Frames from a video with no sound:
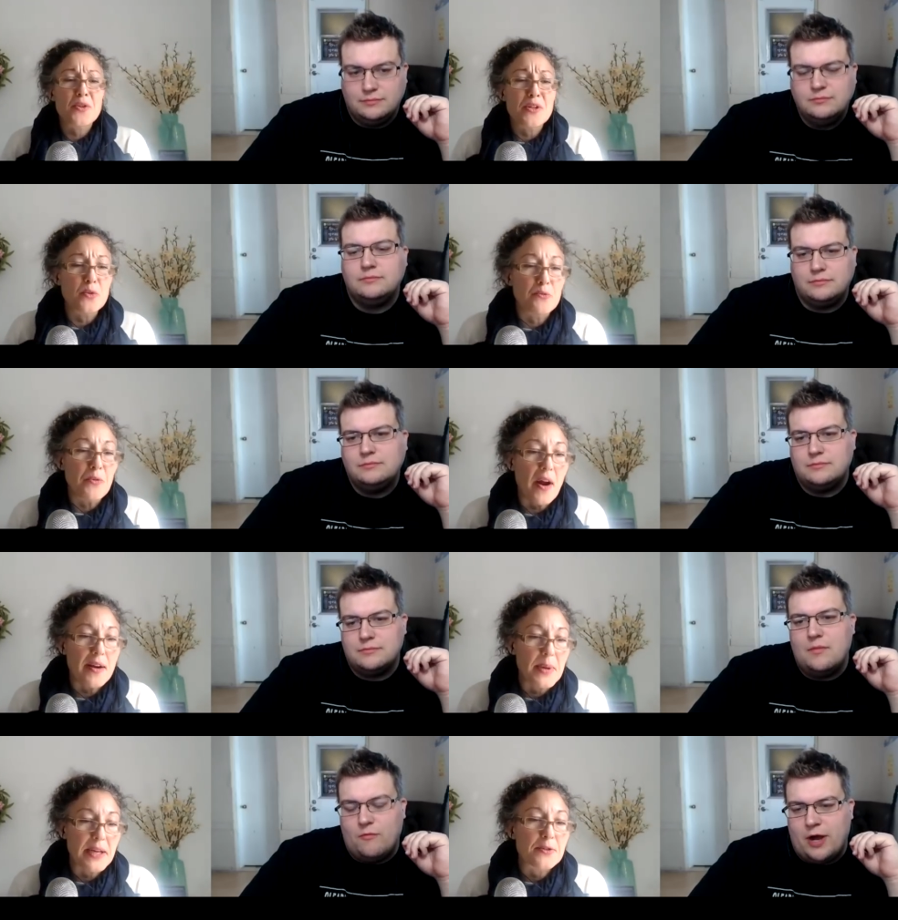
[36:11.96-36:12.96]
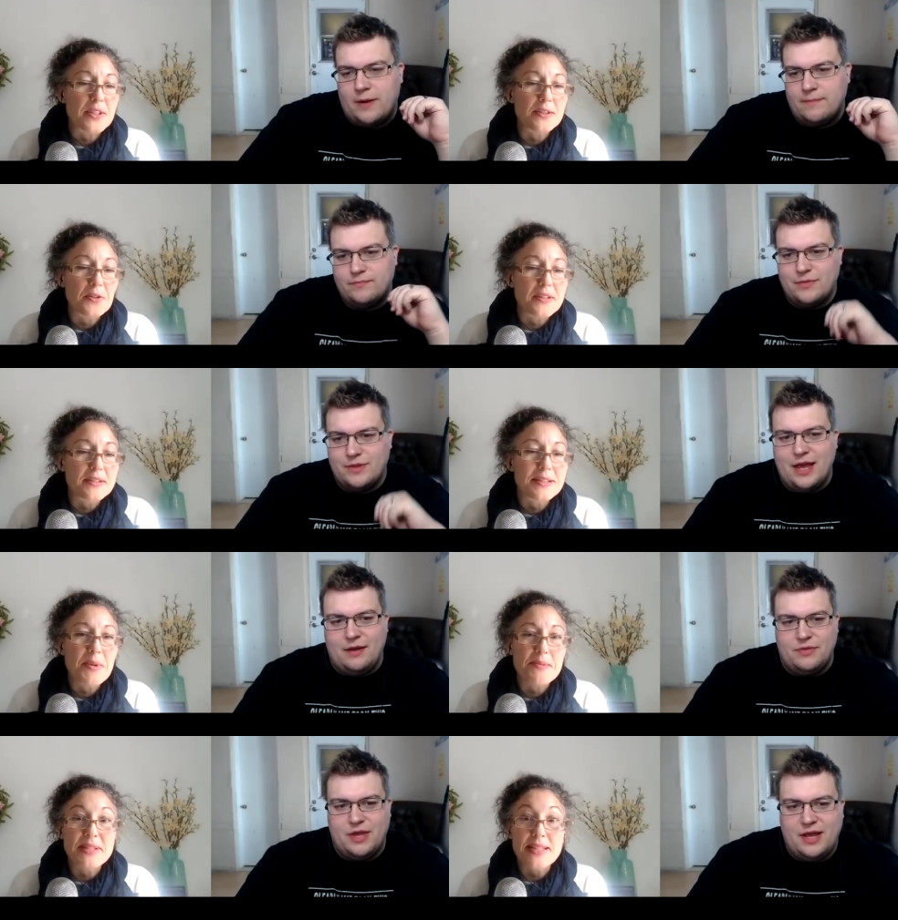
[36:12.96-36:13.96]
Speaker 1: do it right, Patrick. Right. Sorry, this is yeah, my
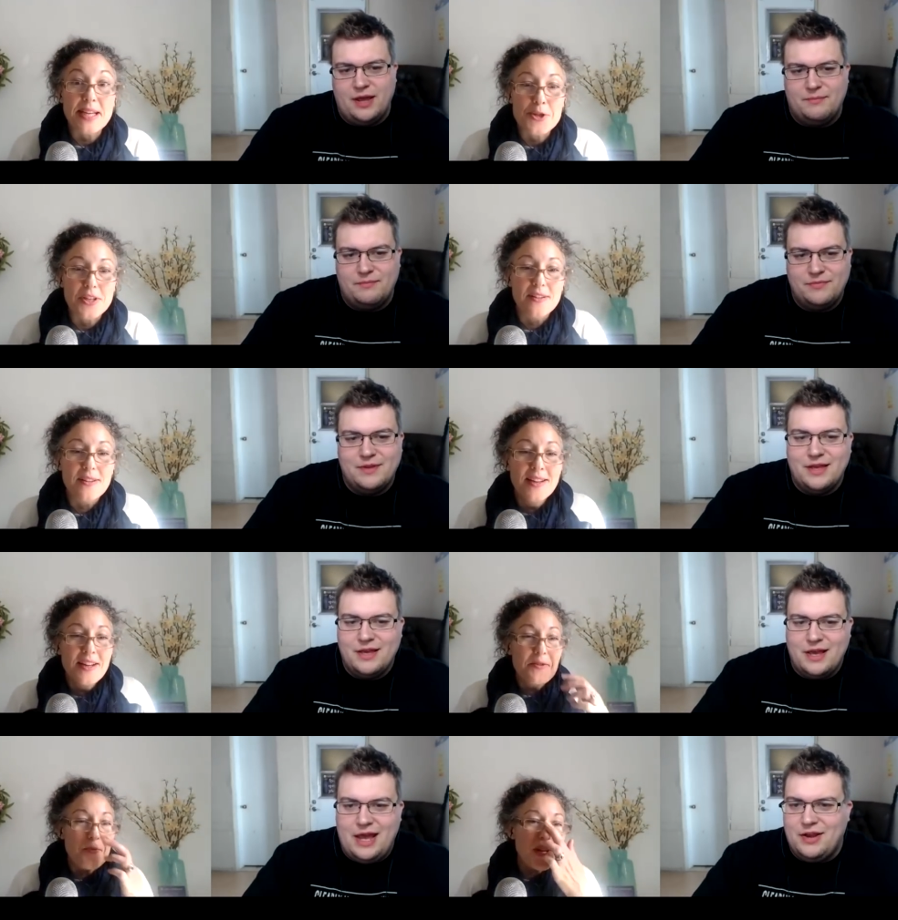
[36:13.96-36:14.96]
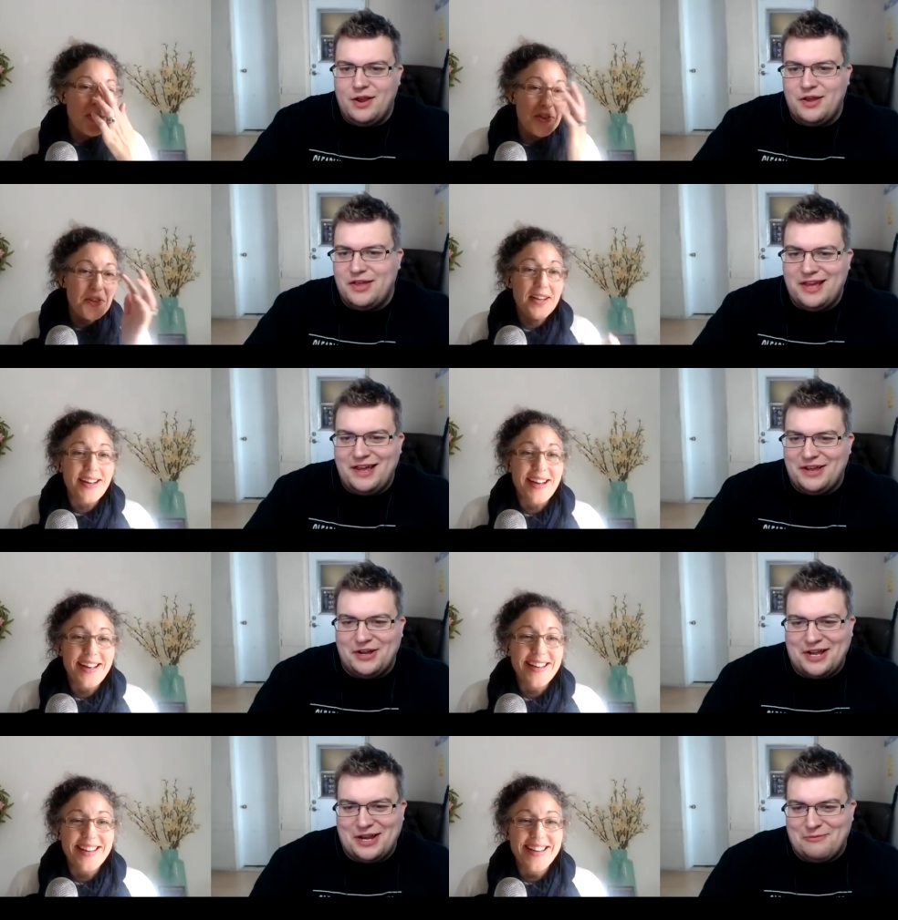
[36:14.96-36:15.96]
obsession yeah, yeah. with. Hey,
Speaker 2: no, yeah, you
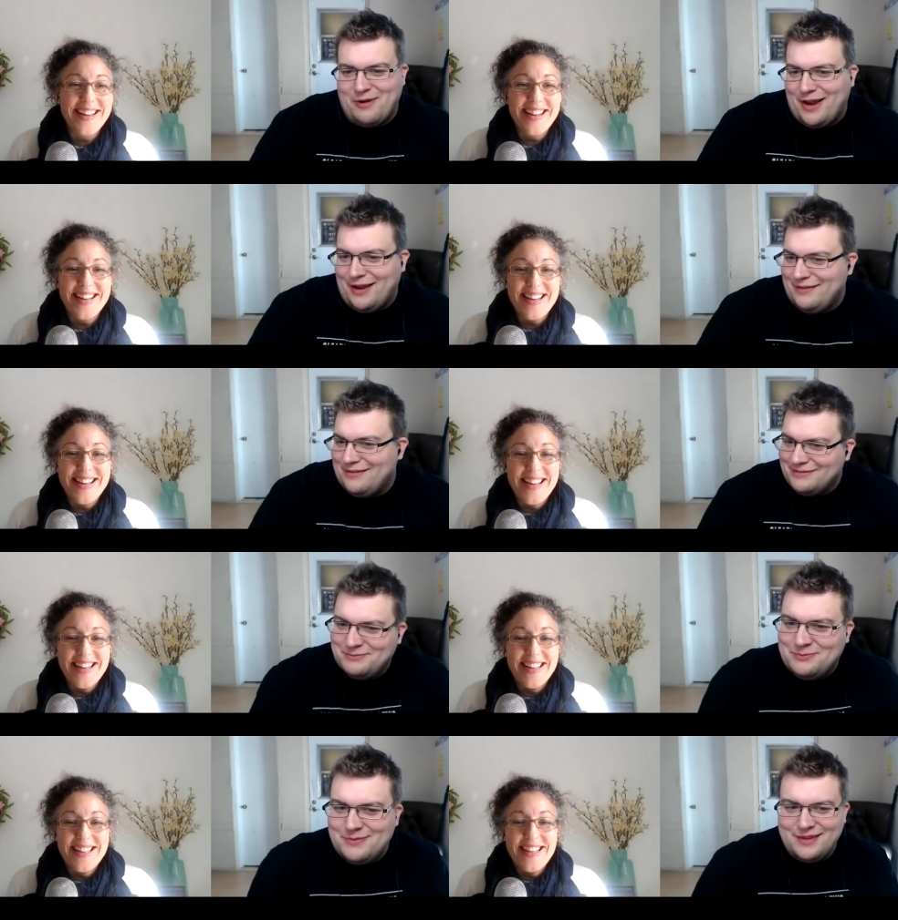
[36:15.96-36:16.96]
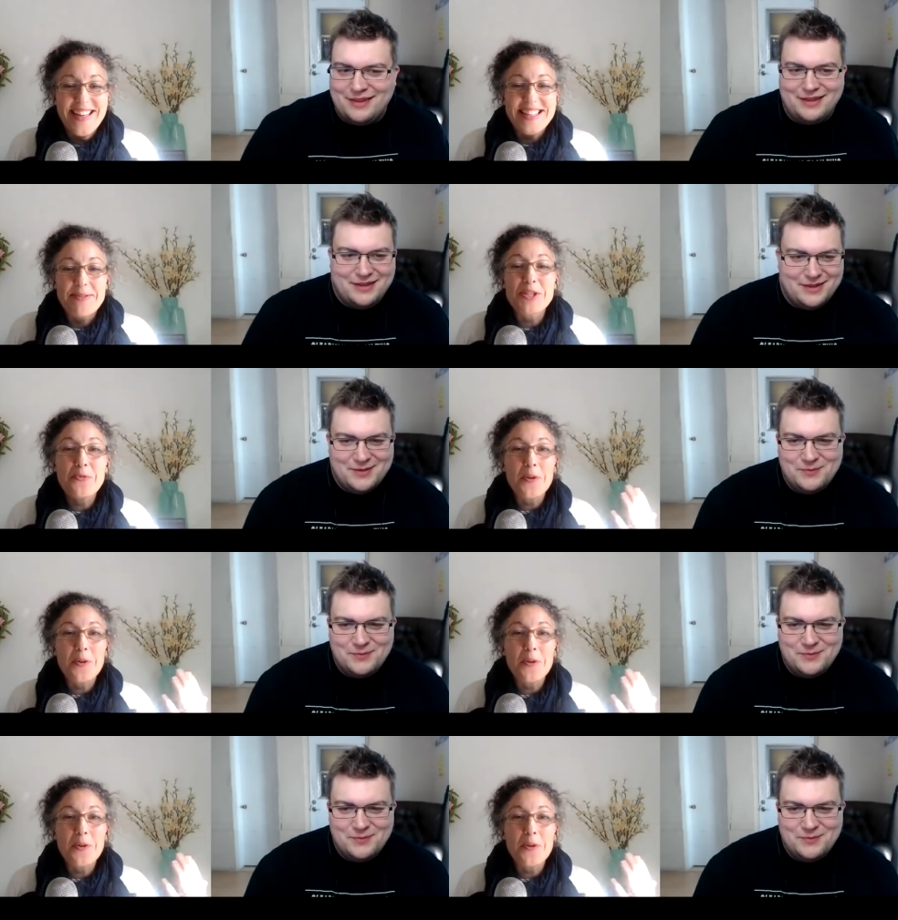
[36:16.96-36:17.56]
got to get it right
Speaker 1: especially if we're going